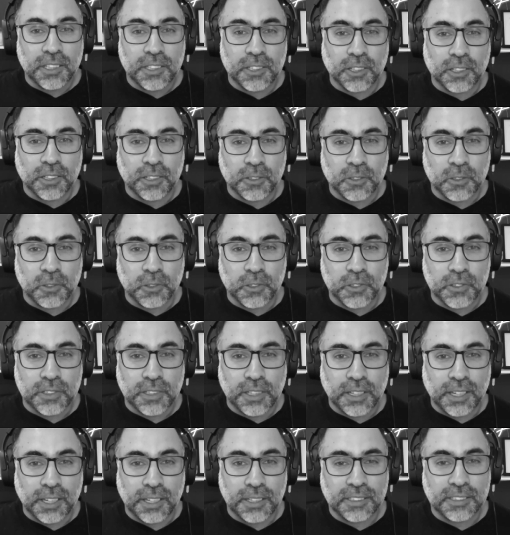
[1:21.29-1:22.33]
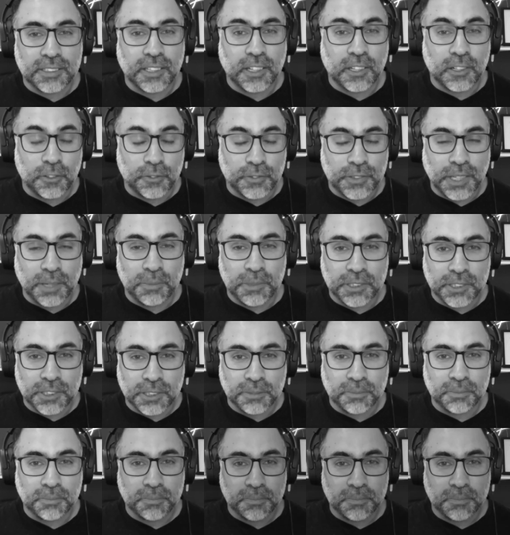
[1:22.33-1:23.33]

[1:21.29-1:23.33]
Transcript: you can cause a ton of damage.